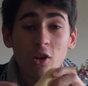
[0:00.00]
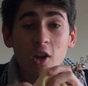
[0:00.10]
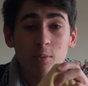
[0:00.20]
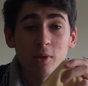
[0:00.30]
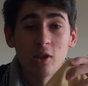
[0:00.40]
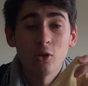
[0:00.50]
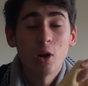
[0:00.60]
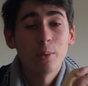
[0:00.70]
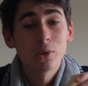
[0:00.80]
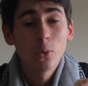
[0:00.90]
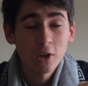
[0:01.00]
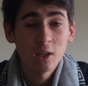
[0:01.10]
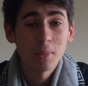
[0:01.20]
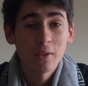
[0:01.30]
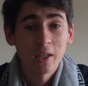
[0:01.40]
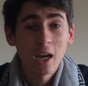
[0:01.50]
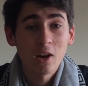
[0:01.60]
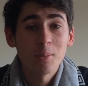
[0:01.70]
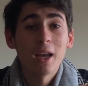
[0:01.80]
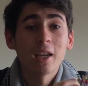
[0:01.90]
a nice material. I was talking about the
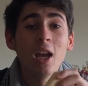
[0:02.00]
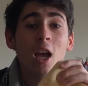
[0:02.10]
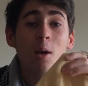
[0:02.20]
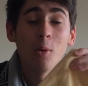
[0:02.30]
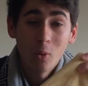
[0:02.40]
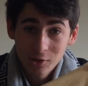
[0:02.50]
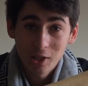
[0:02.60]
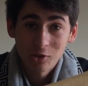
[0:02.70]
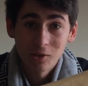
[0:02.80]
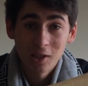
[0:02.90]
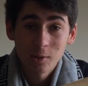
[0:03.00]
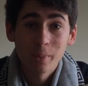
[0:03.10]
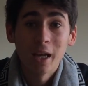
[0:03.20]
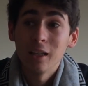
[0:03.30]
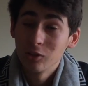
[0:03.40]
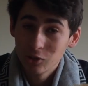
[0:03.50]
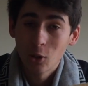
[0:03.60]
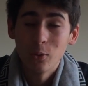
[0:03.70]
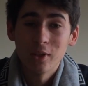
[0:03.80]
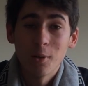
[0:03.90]
carry bag, but once you get to the dust bag, it just
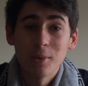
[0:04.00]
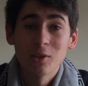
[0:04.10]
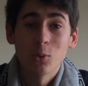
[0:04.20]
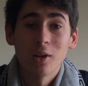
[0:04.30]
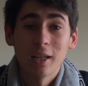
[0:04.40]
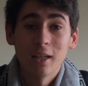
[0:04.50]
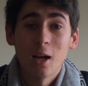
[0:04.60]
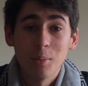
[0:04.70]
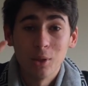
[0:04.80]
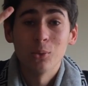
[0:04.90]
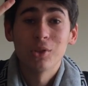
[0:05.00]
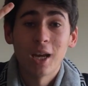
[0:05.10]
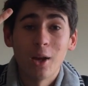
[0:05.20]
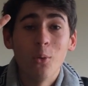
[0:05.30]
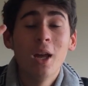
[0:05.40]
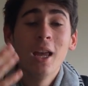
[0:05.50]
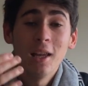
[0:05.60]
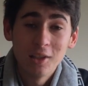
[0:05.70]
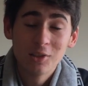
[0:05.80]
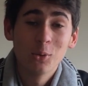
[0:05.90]
goes up. It's sort of like an uphill scale
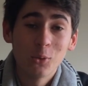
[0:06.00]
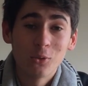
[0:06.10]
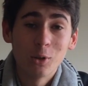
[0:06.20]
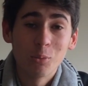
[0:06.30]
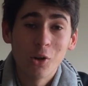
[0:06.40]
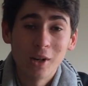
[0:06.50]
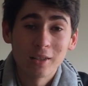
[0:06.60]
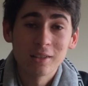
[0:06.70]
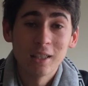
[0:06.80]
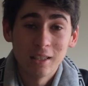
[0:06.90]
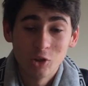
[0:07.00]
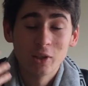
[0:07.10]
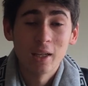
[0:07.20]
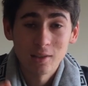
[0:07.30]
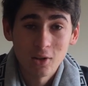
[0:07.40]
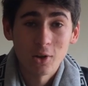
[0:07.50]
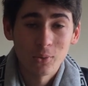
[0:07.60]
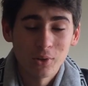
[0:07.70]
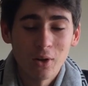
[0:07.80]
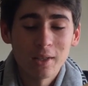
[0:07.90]
until the real product, it just gets
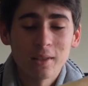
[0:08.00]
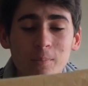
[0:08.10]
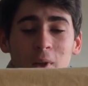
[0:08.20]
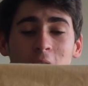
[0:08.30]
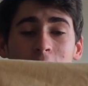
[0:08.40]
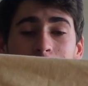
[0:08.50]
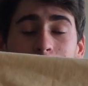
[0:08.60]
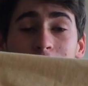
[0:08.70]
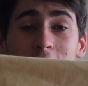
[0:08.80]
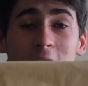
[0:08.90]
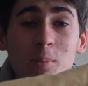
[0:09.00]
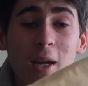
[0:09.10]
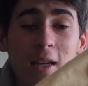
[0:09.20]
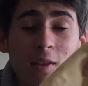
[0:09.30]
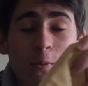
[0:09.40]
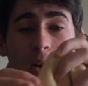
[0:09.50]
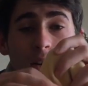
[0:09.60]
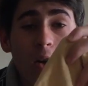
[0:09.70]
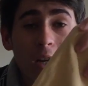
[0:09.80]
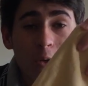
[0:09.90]
nicer and nicer. So this dust bag is a
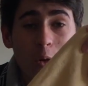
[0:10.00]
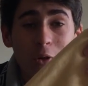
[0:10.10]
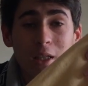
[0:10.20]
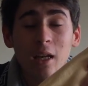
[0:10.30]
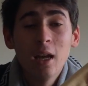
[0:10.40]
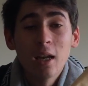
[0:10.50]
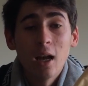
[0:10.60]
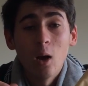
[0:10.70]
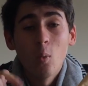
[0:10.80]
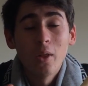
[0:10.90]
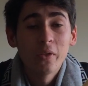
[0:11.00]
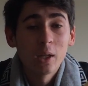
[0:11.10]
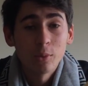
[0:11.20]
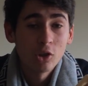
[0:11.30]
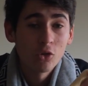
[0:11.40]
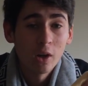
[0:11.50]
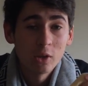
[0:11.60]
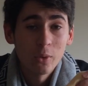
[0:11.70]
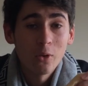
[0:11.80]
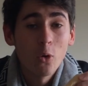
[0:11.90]
very high quality. One thing when you're trying
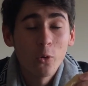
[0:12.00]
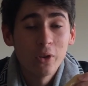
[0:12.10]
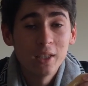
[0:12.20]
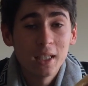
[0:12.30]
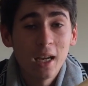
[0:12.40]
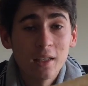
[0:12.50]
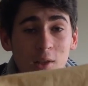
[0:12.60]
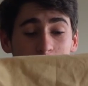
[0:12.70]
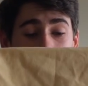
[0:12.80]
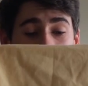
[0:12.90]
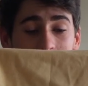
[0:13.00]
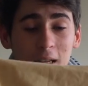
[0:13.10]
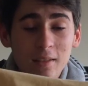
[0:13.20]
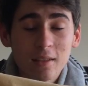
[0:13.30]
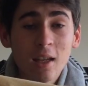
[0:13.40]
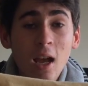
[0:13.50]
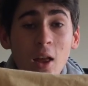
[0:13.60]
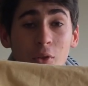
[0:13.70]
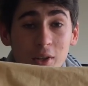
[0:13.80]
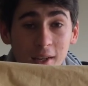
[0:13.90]
to authenticate different bags is
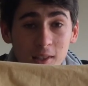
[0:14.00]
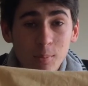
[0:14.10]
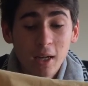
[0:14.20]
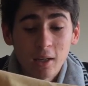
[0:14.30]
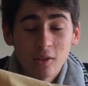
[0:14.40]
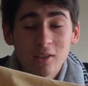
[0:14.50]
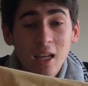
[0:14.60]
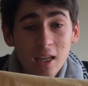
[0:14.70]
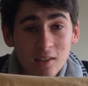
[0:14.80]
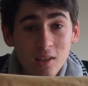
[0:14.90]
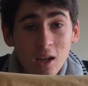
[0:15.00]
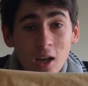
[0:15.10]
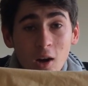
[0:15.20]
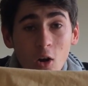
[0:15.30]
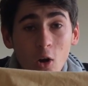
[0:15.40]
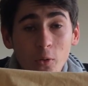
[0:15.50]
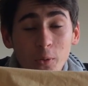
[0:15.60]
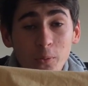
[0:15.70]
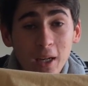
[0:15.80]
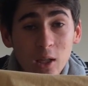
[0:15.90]
the dust bag. The text on the
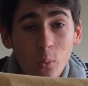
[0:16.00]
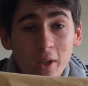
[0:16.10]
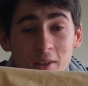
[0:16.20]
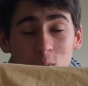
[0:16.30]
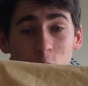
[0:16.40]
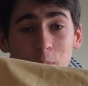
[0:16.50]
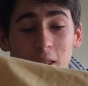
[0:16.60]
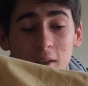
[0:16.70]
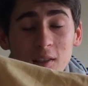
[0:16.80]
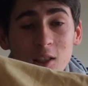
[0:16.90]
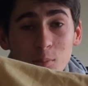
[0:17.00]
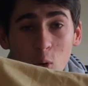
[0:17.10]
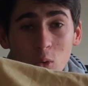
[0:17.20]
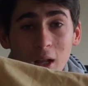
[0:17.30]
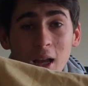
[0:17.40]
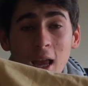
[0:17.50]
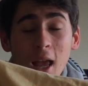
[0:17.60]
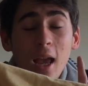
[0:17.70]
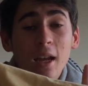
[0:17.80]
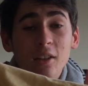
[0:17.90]
fake ones will be smaller
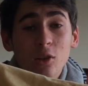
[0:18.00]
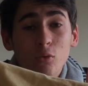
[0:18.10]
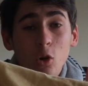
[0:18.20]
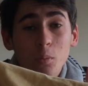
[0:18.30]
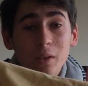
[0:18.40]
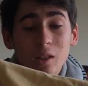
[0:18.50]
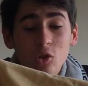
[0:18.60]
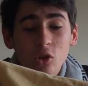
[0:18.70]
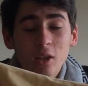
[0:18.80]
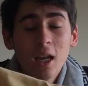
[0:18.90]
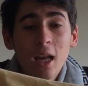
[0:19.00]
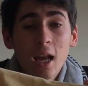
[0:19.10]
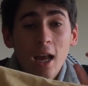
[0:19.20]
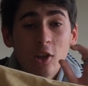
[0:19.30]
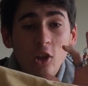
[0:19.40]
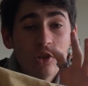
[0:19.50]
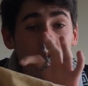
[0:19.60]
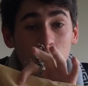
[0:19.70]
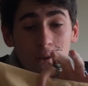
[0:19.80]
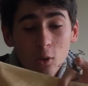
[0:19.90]
and in a wrong position, and you can
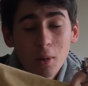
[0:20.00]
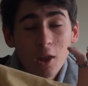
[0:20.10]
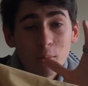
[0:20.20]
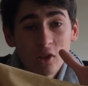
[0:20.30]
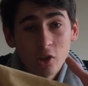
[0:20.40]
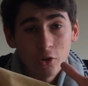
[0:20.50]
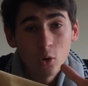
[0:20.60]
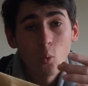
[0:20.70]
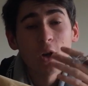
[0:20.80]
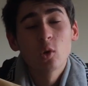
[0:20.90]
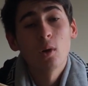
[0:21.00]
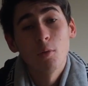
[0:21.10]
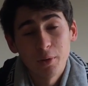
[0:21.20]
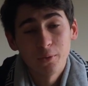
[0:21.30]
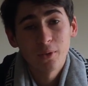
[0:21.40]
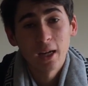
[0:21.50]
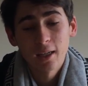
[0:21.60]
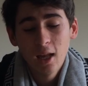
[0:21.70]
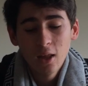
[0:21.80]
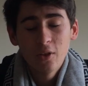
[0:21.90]
just feel by the material which one will be fake.
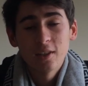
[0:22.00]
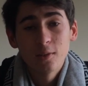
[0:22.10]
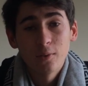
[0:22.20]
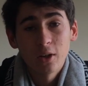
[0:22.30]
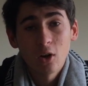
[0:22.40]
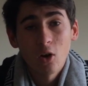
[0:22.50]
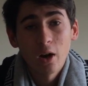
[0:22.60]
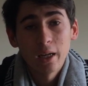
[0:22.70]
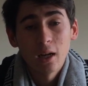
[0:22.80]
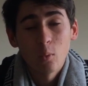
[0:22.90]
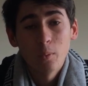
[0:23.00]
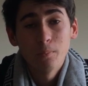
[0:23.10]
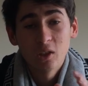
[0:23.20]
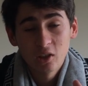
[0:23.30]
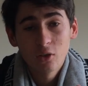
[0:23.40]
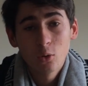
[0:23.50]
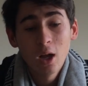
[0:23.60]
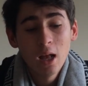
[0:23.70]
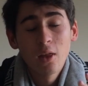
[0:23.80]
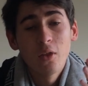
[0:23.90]
This is a very high material
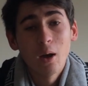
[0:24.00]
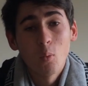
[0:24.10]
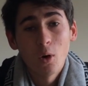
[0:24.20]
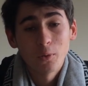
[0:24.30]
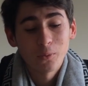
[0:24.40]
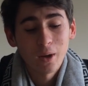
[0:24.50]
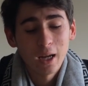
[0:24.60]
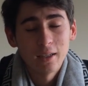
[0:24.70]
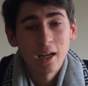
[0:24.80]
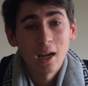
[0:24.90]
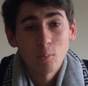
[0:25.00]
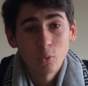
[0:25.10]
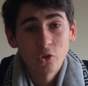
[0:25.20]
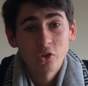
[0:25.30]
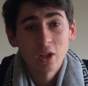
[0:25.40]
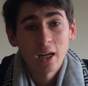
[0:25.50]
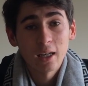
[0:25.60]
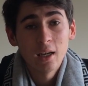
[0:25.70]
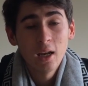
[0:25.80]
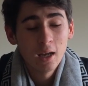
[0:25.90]
that won't fade and will stay